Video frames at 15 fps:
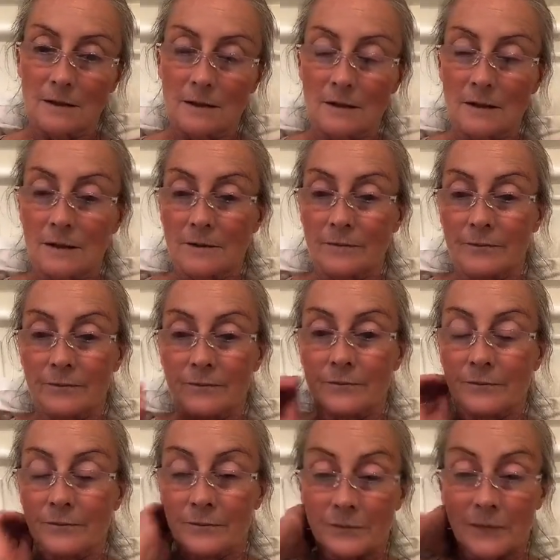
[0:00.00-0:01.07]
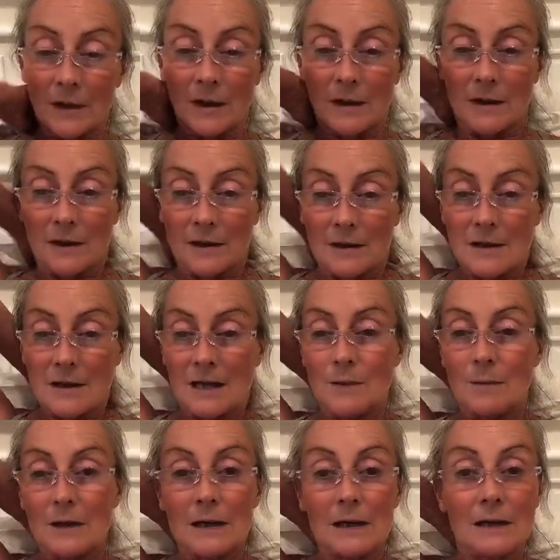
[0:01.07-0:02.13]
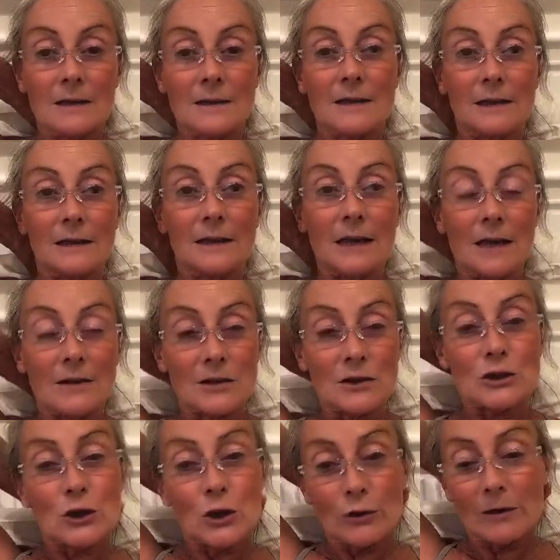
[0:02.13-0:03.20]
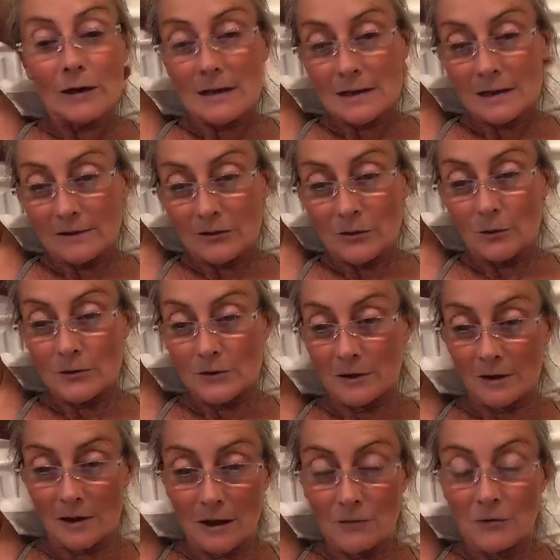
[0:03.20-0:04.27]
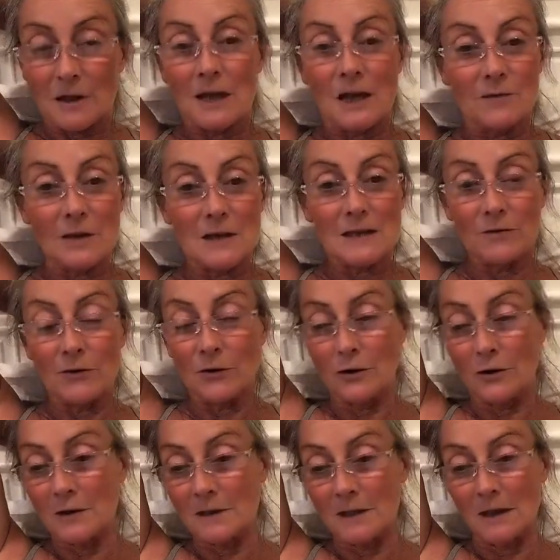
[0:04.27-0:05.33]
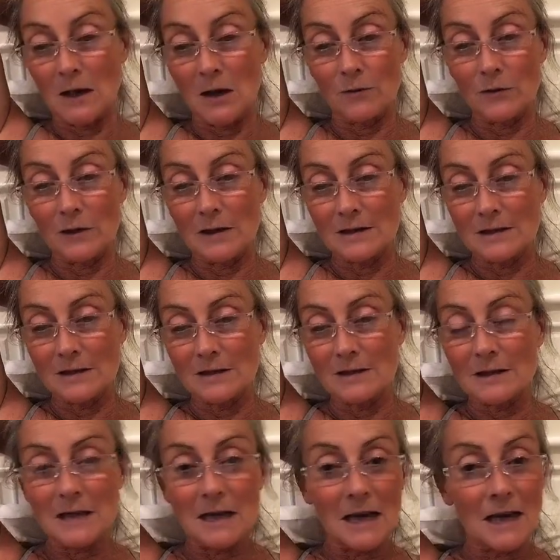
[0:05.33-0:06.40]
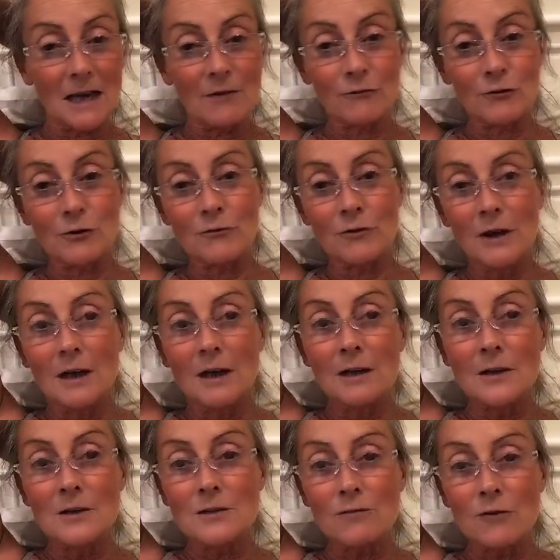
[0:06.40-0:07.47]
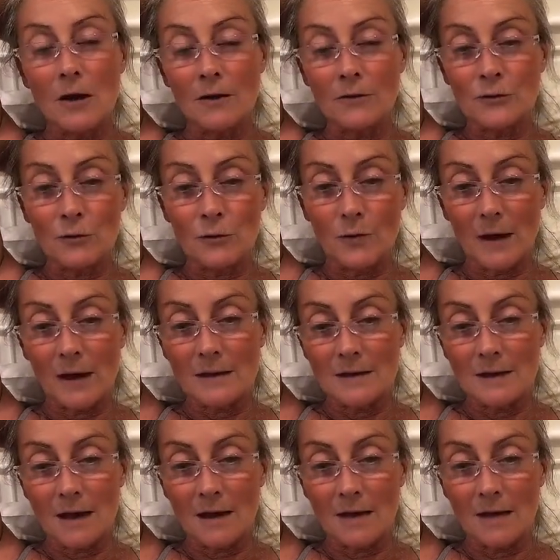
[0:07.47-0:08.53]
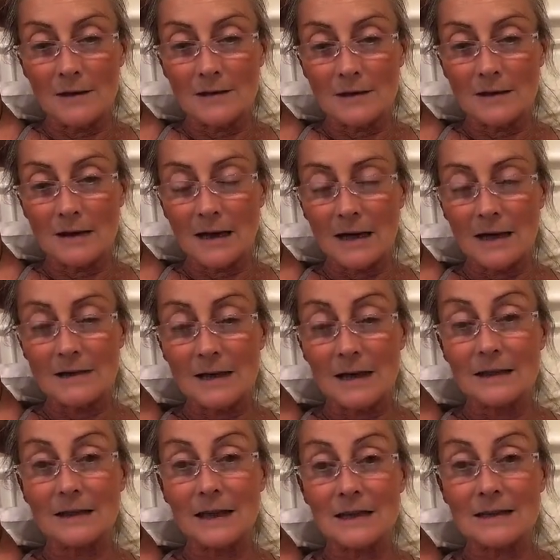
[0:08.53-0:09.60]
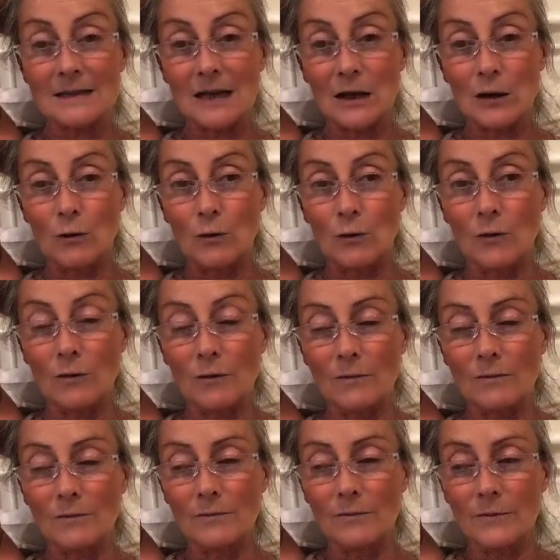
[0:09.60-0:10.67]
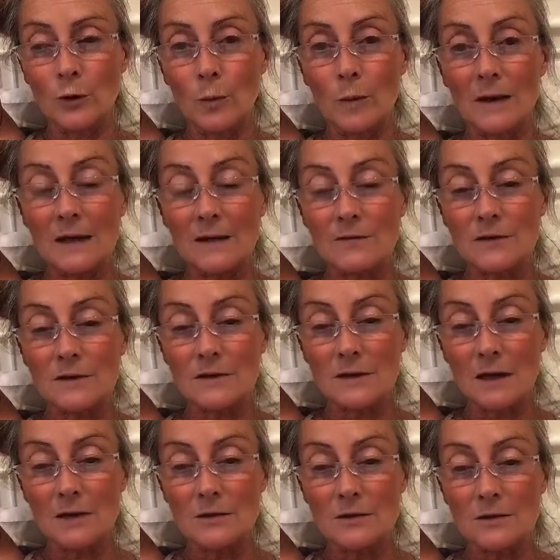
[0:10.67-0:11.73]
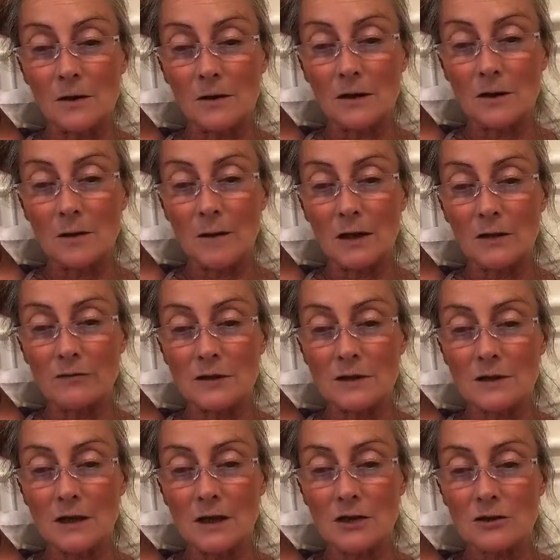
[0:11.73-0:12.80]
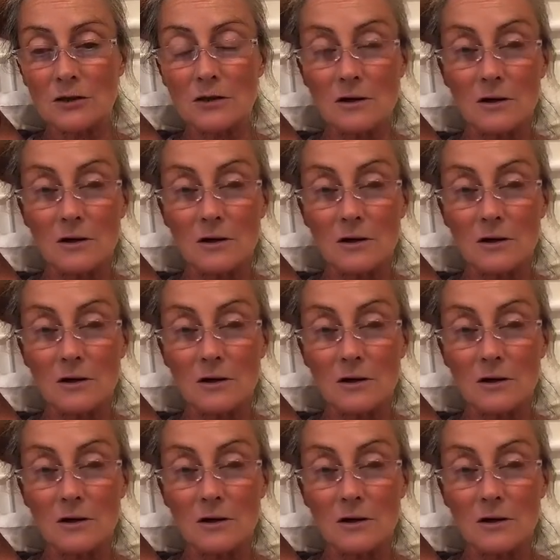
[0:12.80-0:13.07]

Yeah. Anybody else? Any other stories? Are you also going through any of these? Have you noticed any of these to see if because you've gone through all that now? It's like testing your beliefs, because now you're starting the manifestation.